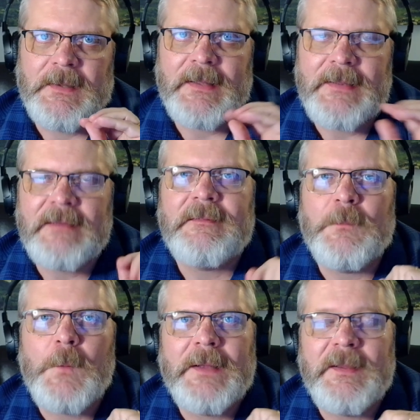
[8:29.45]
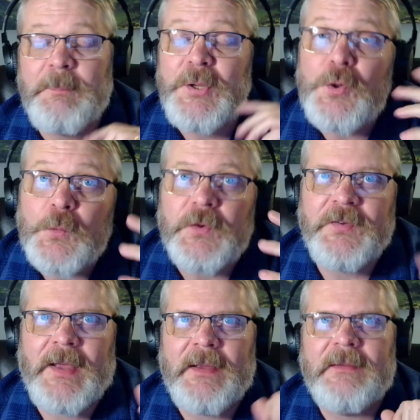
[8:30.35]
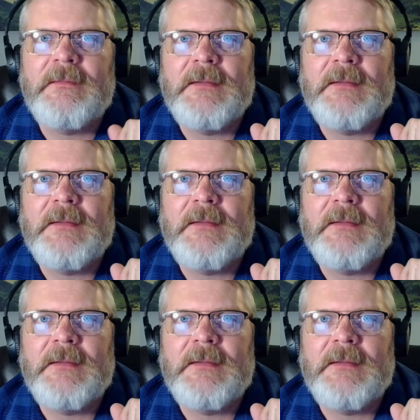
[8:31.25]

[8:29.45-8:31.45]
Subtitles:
And that's the one, the pure science.